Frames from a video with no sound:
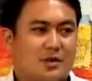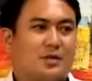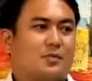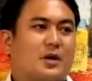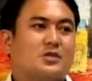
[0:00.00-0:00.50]
no? all
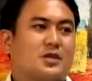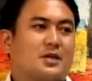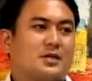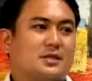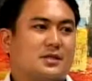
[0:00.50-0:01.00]
the
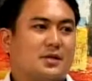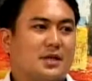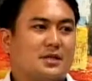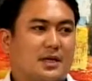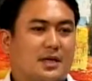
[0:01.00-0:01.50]
projects. Excellent. So
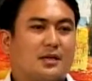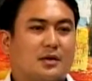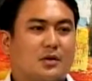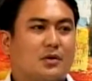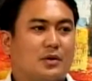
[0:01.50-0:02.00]
that's, I think, the
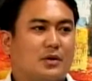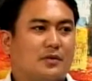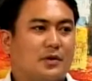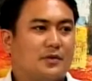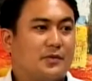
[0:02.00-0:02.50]
goal of,
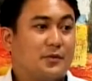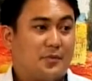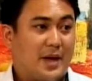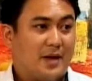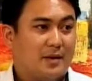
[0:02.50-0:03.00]
of, of
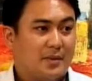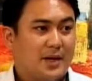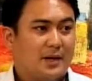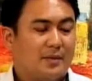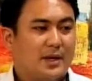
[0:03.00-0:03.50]
my,
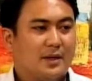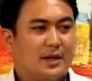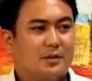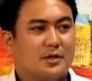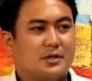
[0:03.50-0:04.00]
my, my
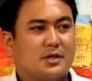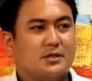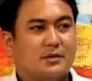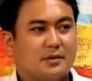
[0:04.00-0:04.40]
administration.